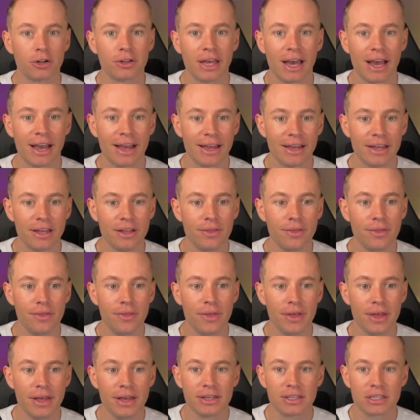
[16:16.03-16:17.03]
that in
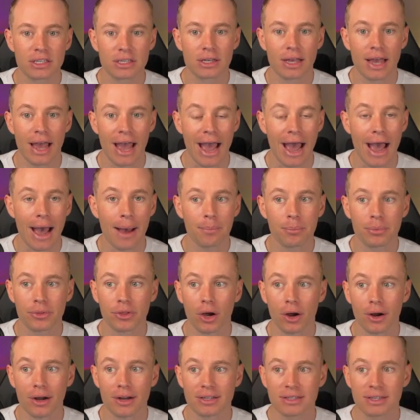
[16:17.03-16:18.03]
this app, the
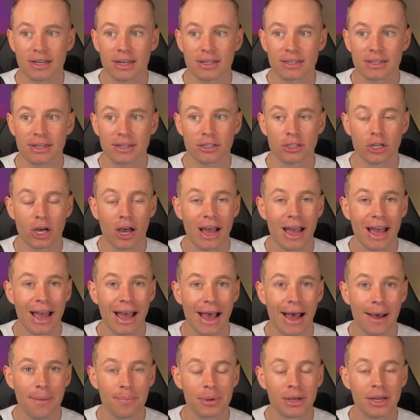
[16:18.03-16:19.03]

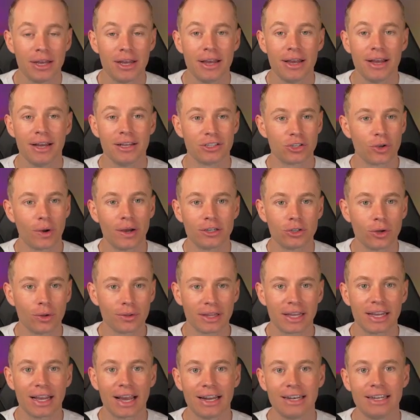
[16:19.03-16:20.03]
rss.app, and so I don't
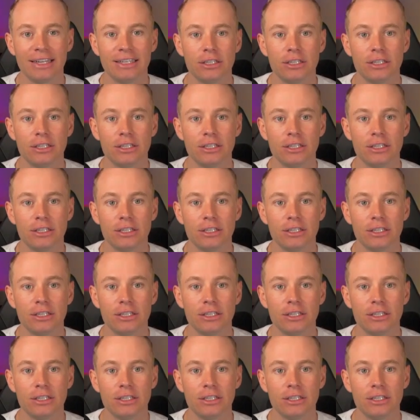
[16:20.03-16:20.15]
think I need